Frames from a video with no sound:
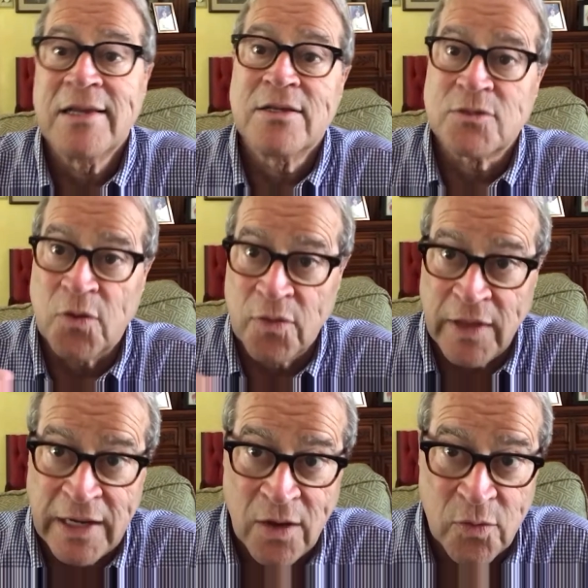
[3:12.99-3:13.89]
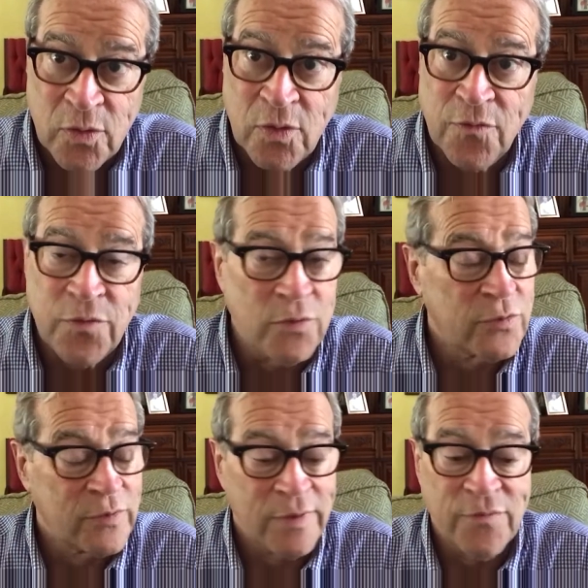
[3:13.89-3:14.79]
so that they know if
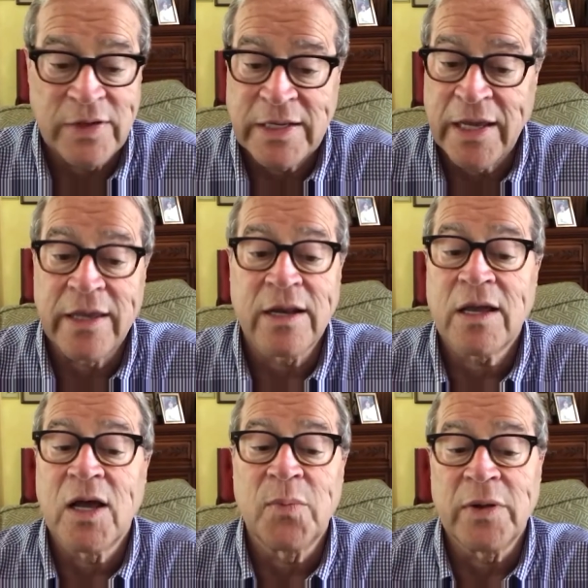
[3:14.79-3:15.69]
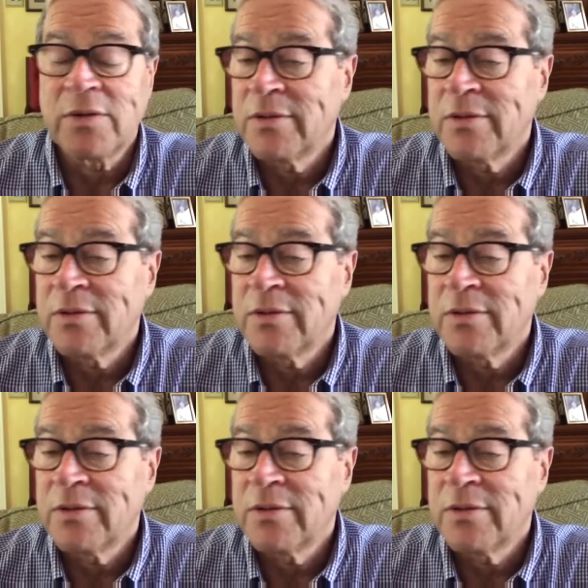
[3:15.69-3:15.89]
they tell you to come at